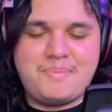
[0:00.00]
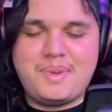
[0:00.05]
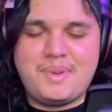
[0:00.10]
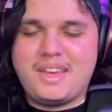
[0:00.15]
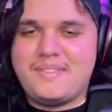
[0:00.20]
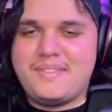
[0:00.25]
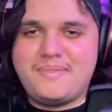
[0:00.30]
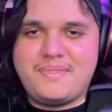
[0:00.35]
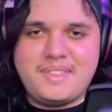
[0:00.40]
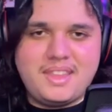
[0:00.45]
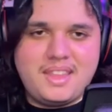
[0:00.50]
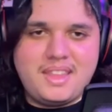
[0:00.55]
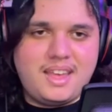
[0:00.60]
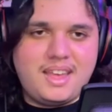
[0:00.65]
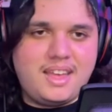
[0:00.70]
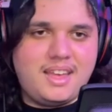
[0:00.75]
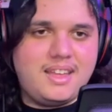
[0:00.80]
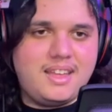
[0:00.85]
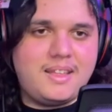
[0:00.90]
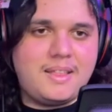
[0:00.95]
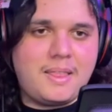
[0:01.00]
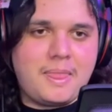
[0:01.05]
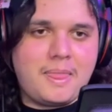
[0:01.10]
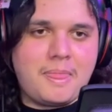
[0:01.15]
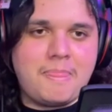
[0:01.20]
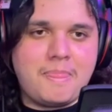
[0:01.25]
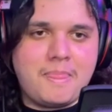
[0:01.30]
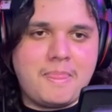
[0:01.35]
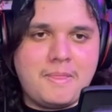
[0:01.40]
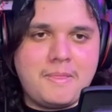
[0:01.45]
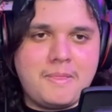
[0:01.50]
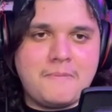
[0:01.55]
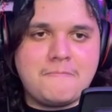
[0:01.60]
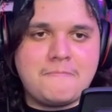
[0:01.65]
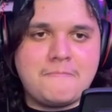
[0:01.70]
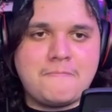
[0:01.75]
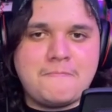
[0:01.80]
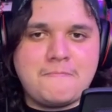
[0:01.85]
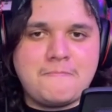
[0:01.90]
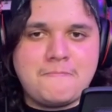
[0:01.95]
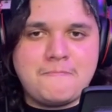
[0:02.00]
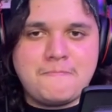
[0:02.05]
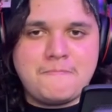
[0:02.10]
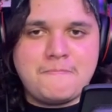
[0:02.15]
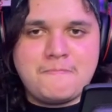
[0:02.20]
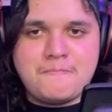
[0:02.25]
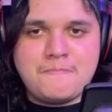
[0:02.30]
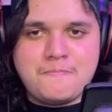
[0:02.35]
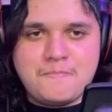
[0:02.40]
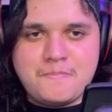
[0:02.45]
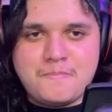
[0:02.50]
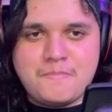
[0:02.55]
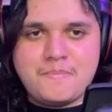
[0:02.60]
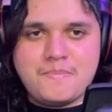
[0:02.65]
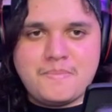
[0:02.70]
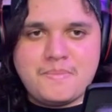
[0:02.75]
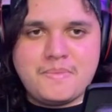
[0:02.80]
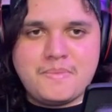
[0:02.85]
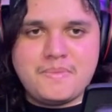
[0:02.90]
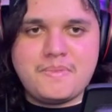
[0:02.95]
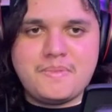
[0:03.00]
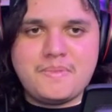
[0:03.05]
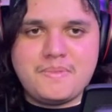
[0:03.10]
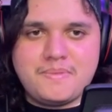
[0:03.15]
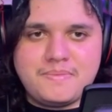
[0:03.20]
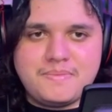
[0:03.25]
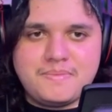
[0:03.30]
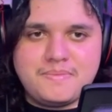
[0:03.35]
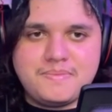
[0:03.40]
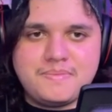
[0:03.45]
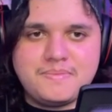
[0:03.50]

Yeah. But that's that's kind of where I was going with with my with